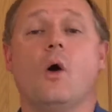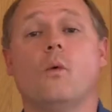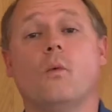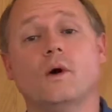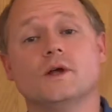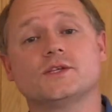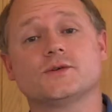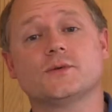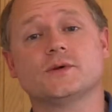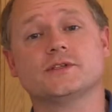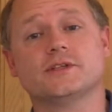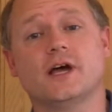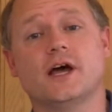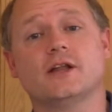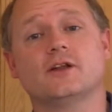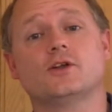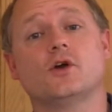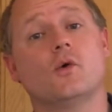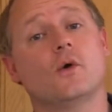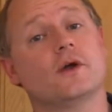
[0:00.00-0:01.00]
Once we're
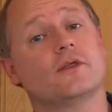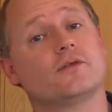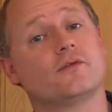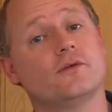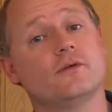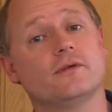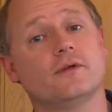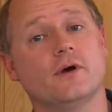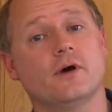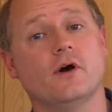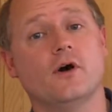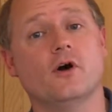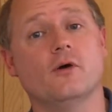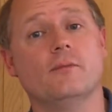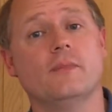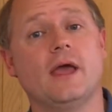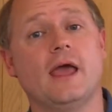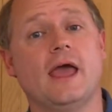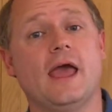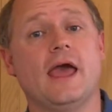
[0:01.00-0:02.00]
done going through the
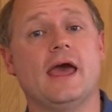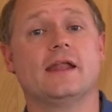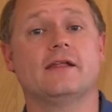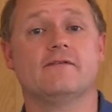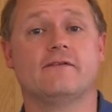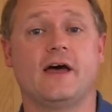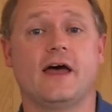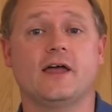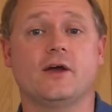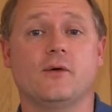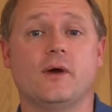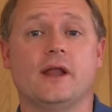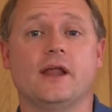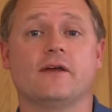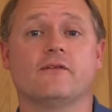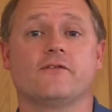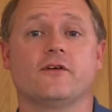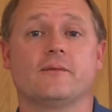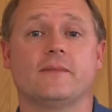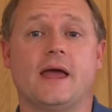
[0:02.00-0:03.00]
home and
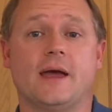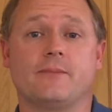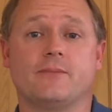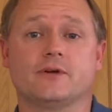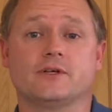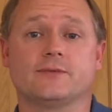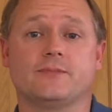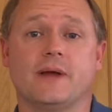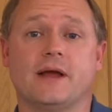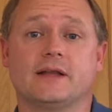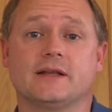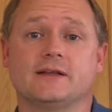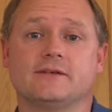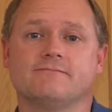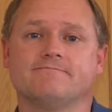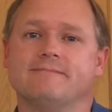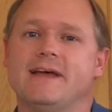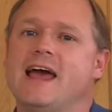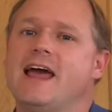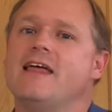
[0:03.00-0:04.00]
evaluating from that
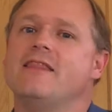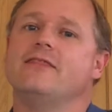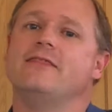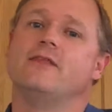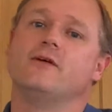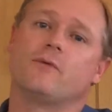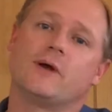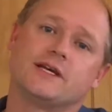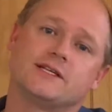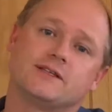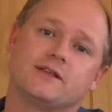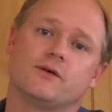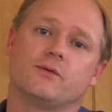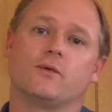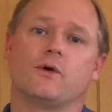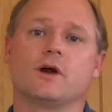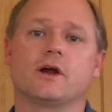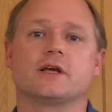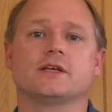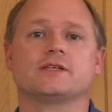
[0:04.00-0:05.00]
perspective, the rest of the
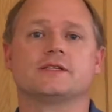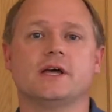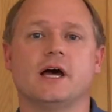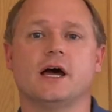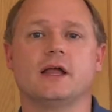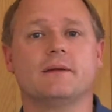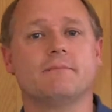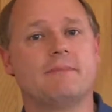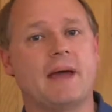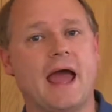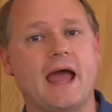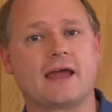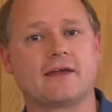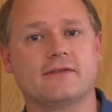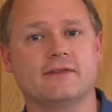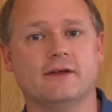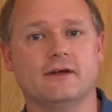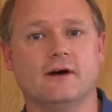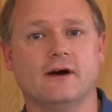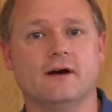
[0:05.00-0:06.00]
work is done back
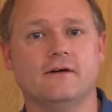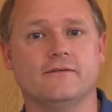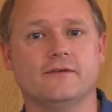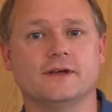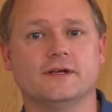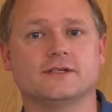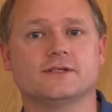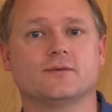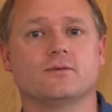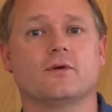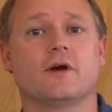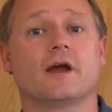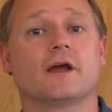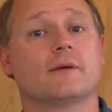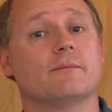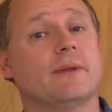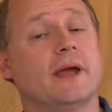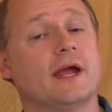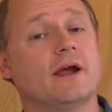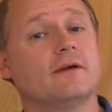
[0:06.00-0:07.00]
at the office, where I
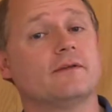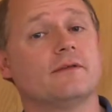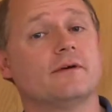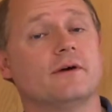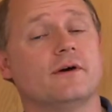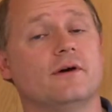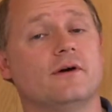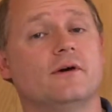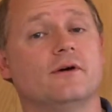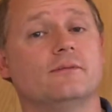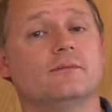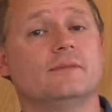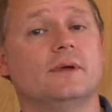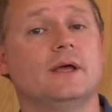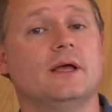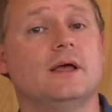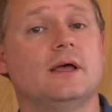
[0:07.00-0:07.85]
compare the home